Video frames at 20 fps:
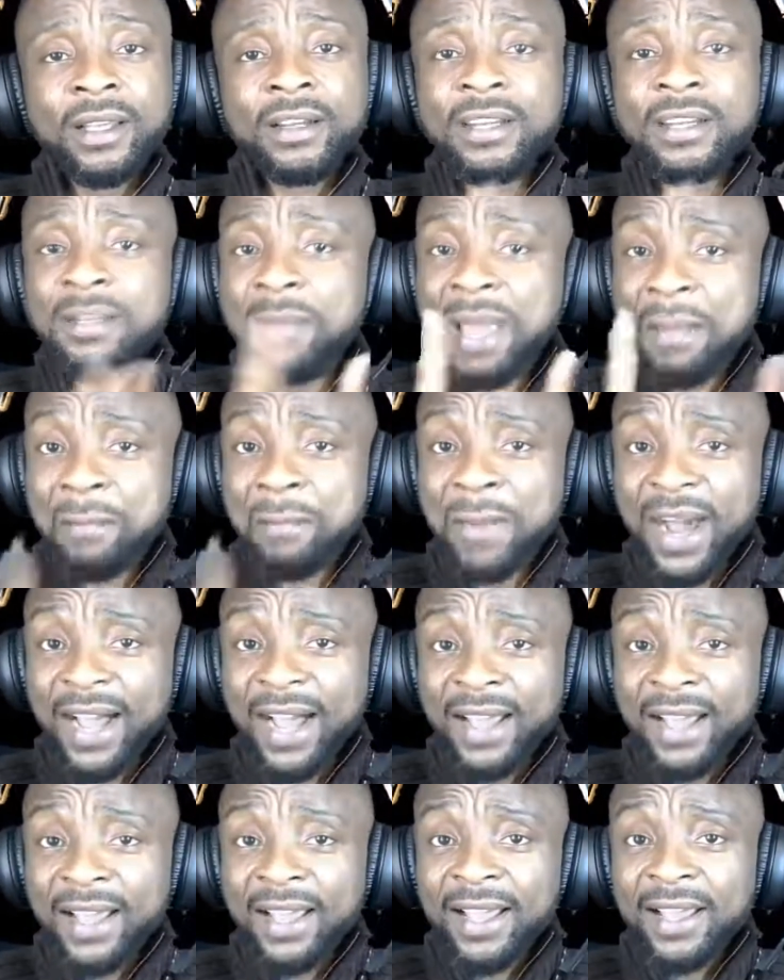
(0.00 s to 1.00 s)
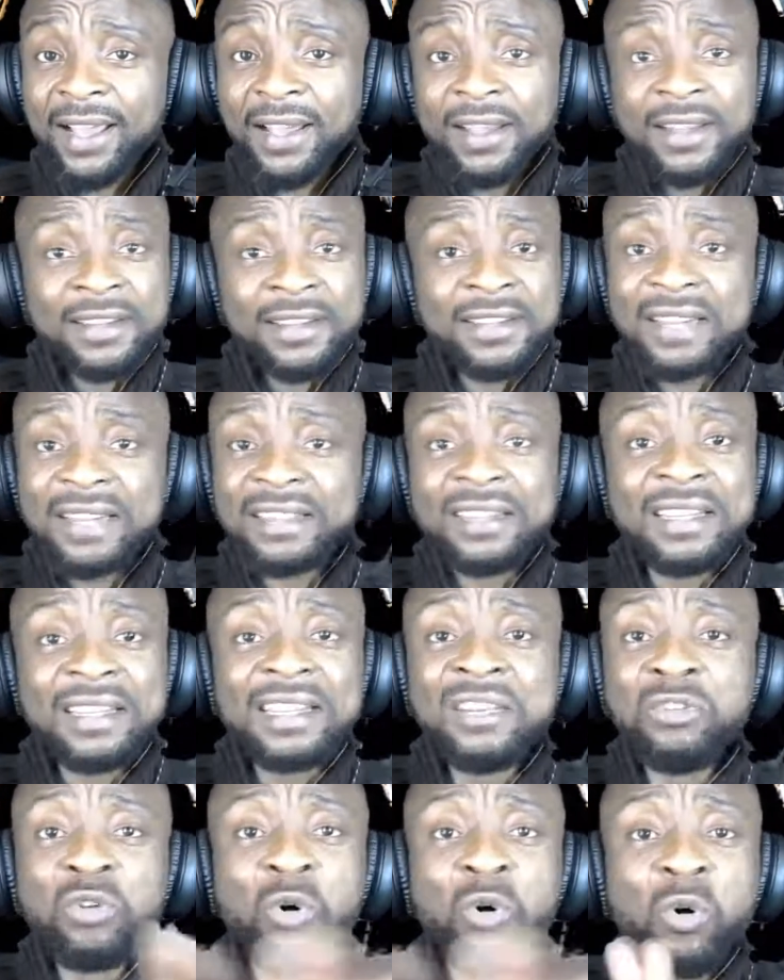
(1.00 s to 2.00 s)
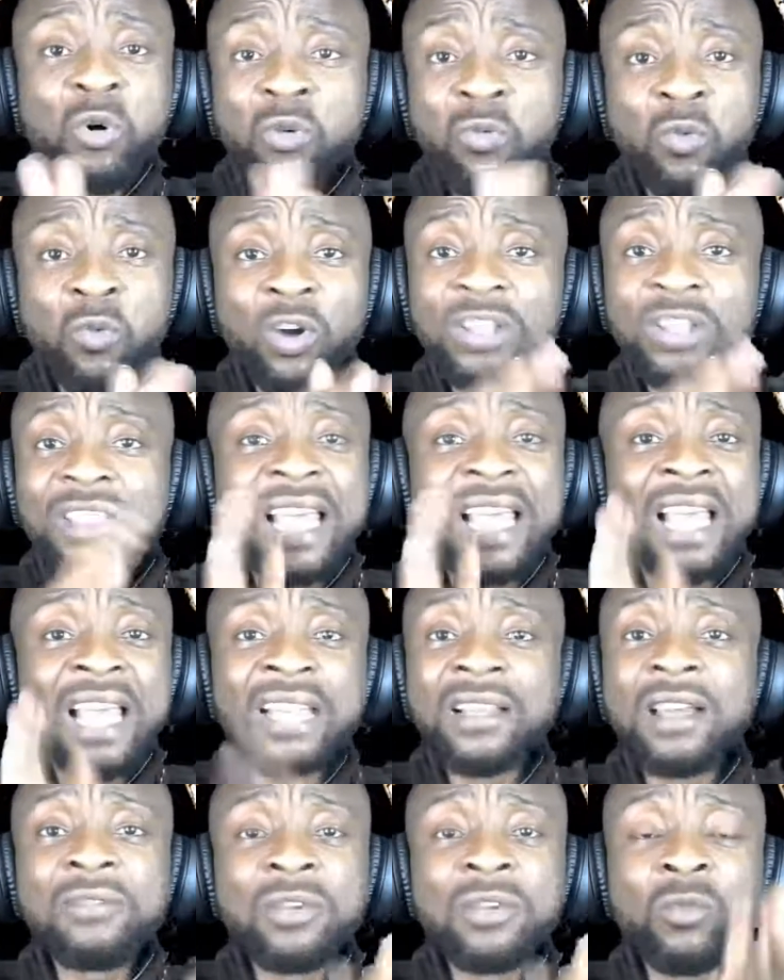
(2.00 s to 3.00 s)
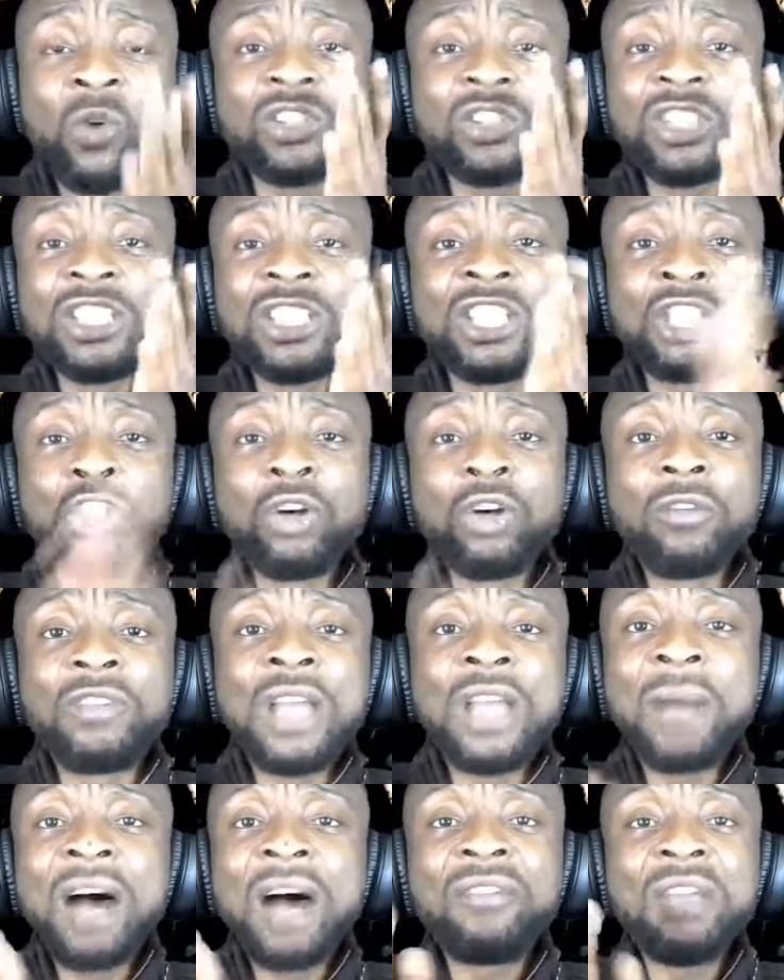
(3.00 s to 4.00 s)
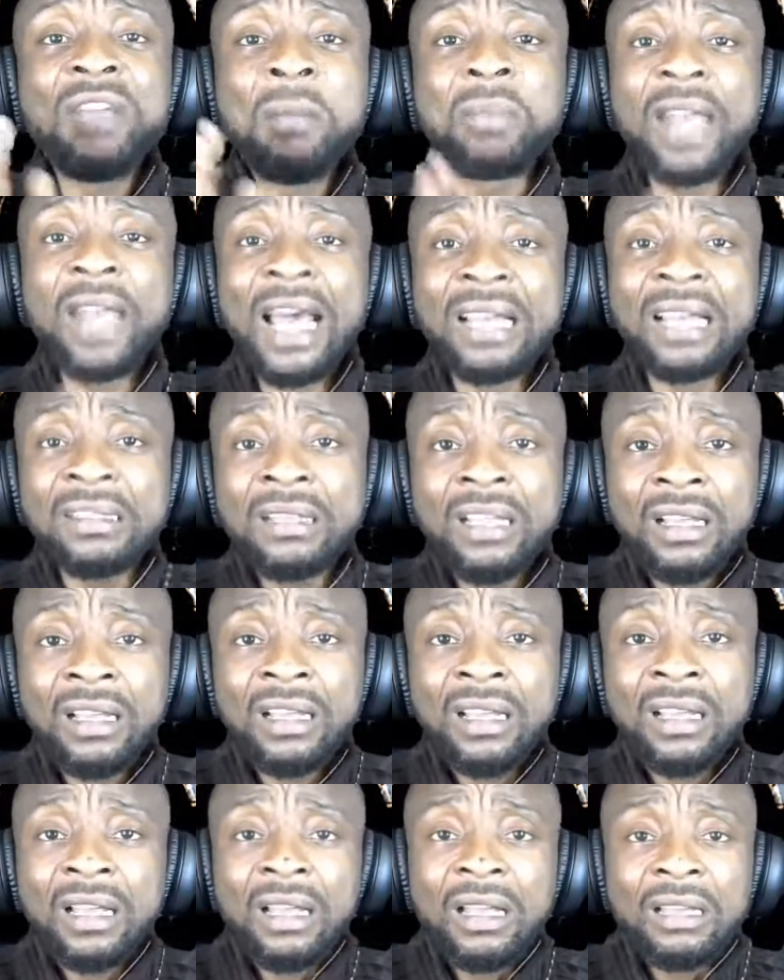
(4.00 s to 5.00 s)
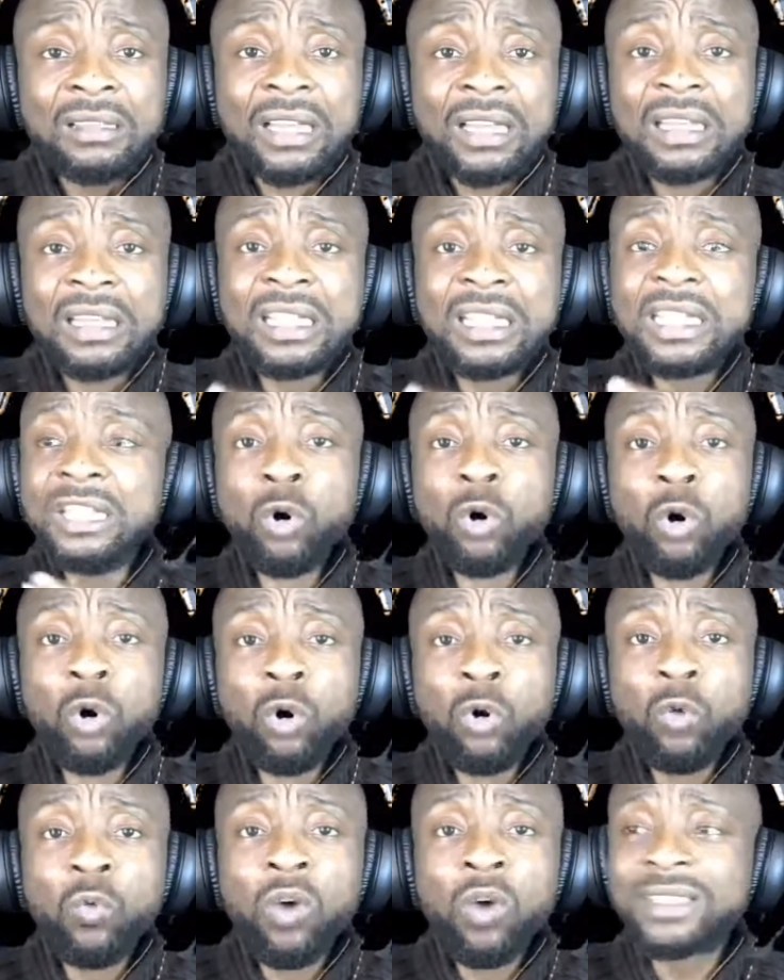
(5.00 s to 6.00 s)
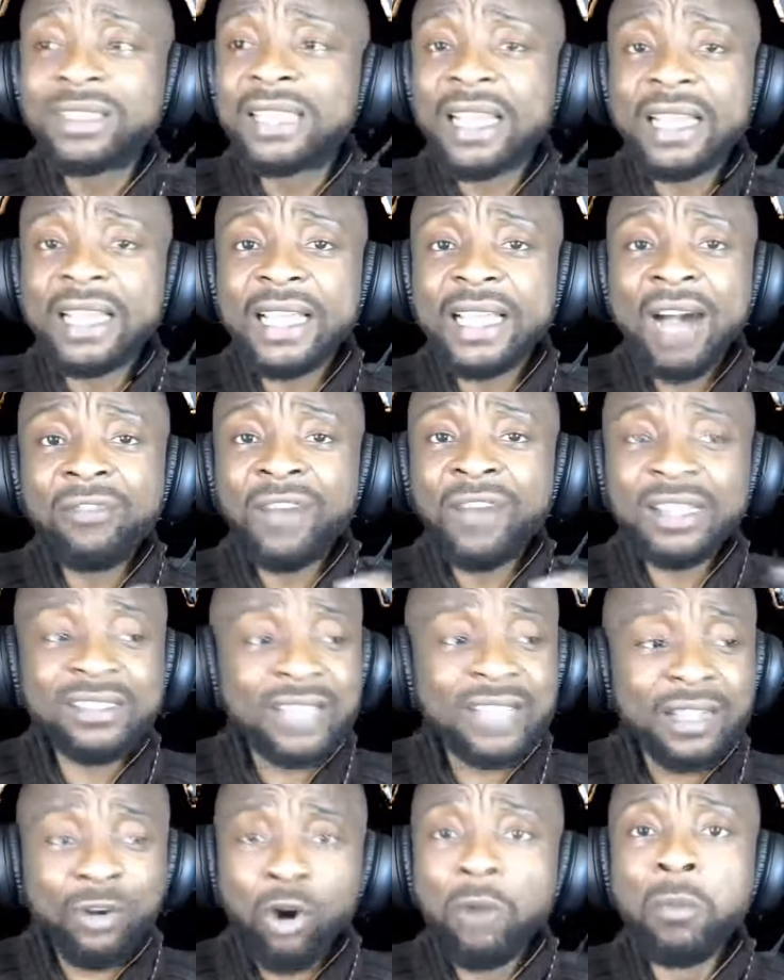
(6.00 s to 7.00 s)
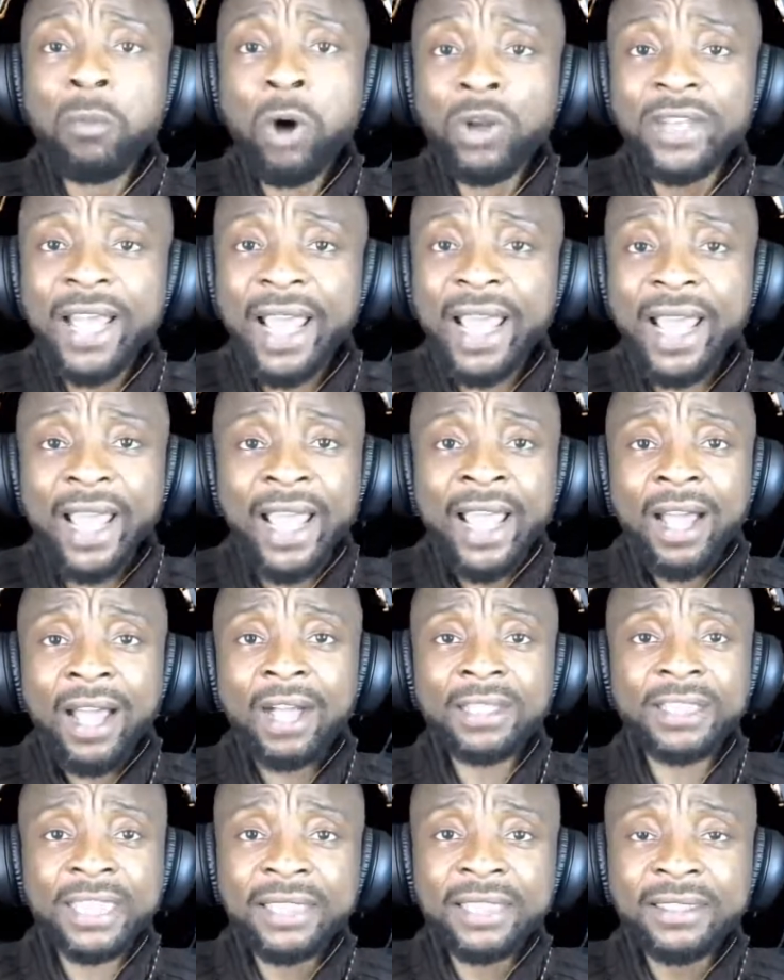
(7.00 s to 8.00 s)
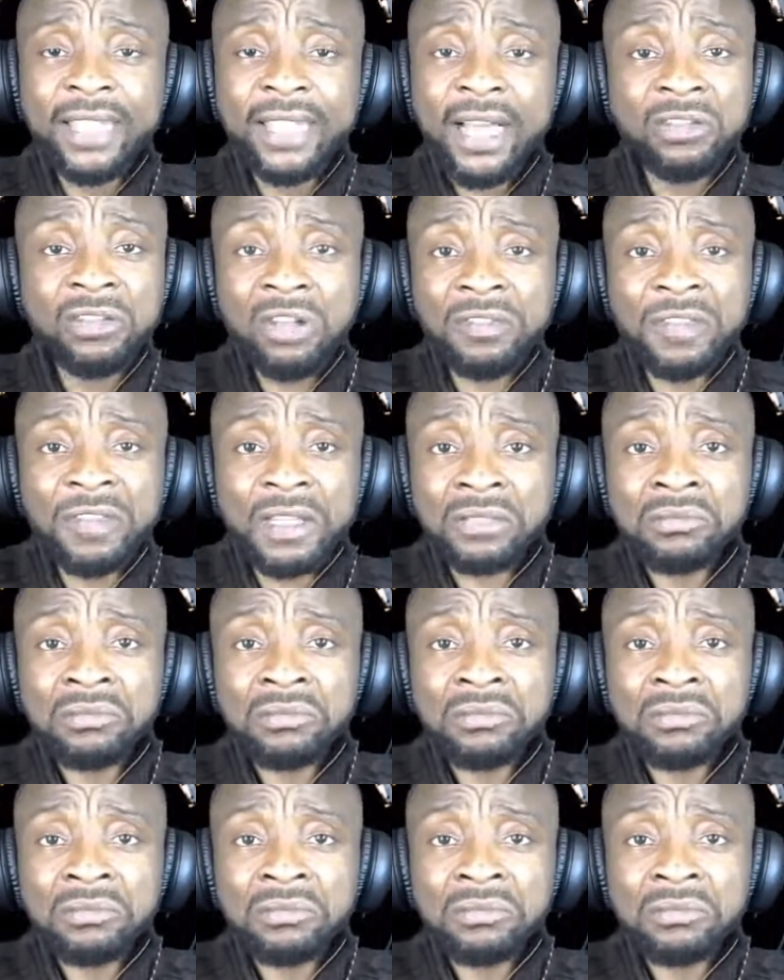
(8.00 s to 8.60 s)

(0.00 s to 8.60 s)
Remember, they didn't know what each of them have in plan. They didn't know what they have as a common agenda. Nothing.